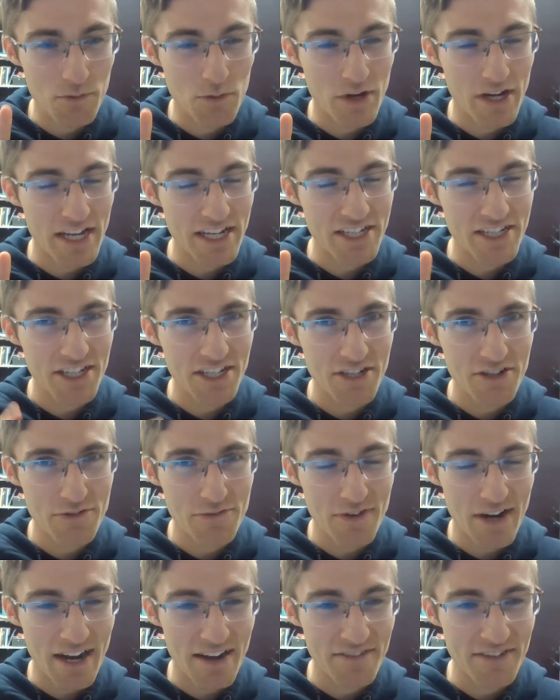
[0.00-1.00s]
We'll continue
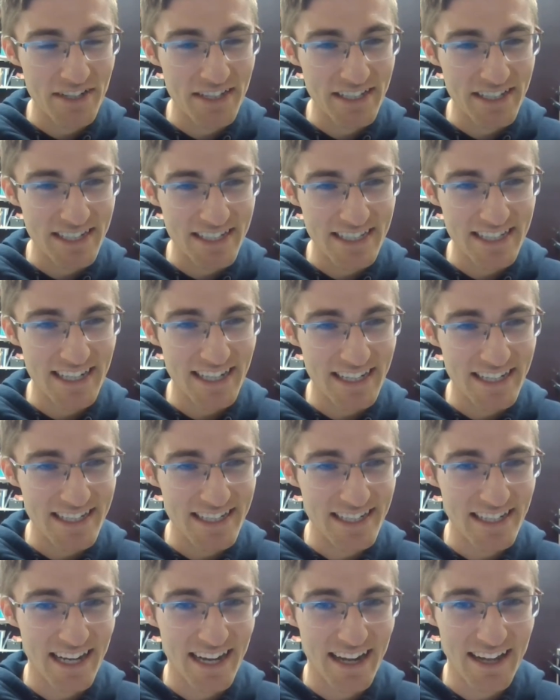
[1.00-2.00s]
five and
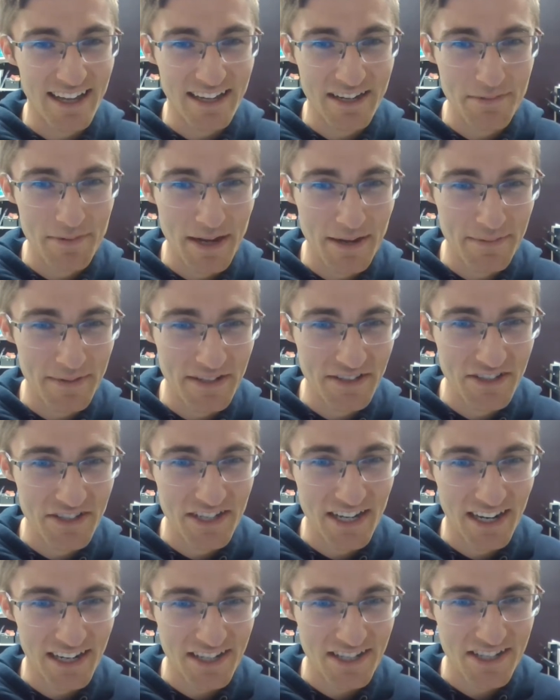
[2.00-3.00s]
six uh,
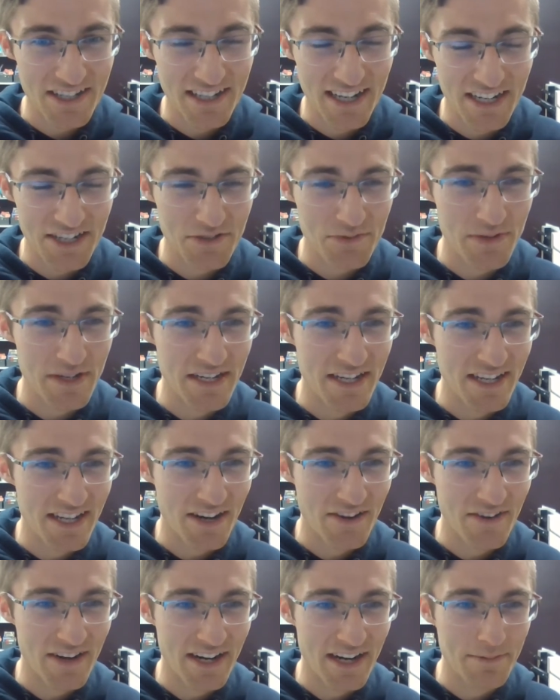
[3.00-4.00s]
commandments next next week.
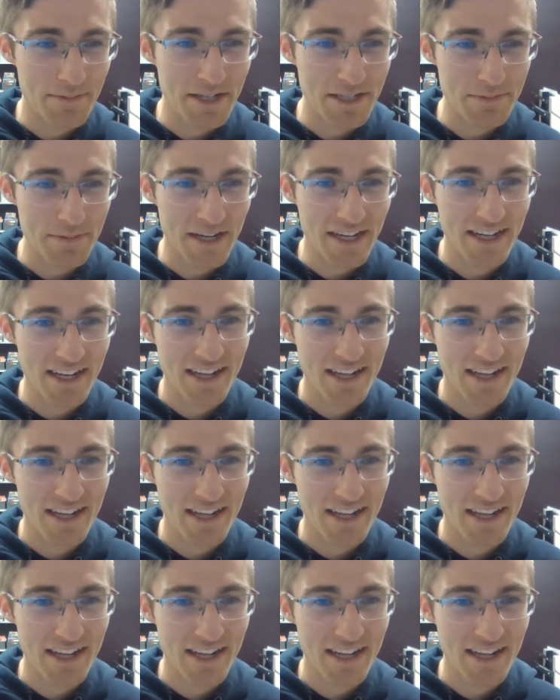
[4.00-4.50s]
All right, God bless. Bye.